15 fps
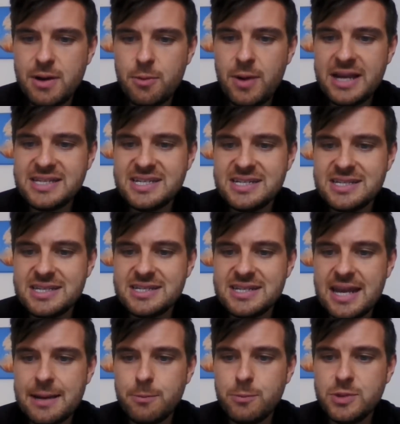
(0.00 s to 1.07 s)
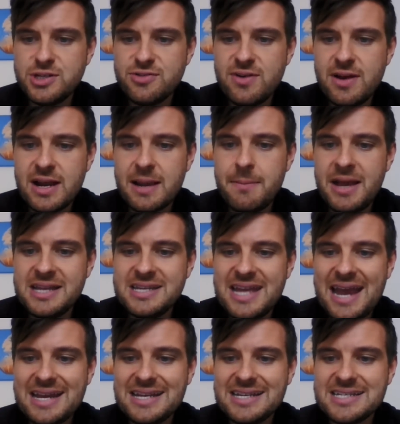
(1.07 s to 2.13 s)
My weight is the same. Would you recommend
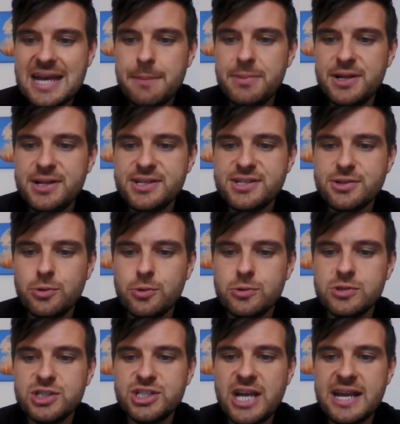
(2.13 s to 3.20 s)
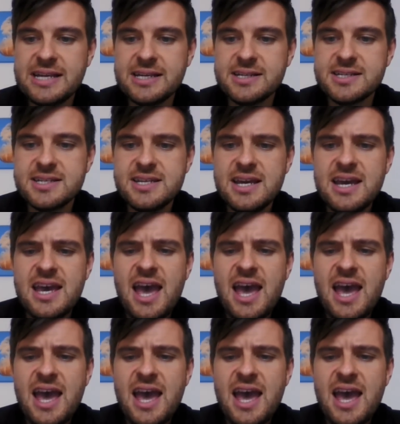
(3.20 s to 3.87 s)
any tablets or shakes?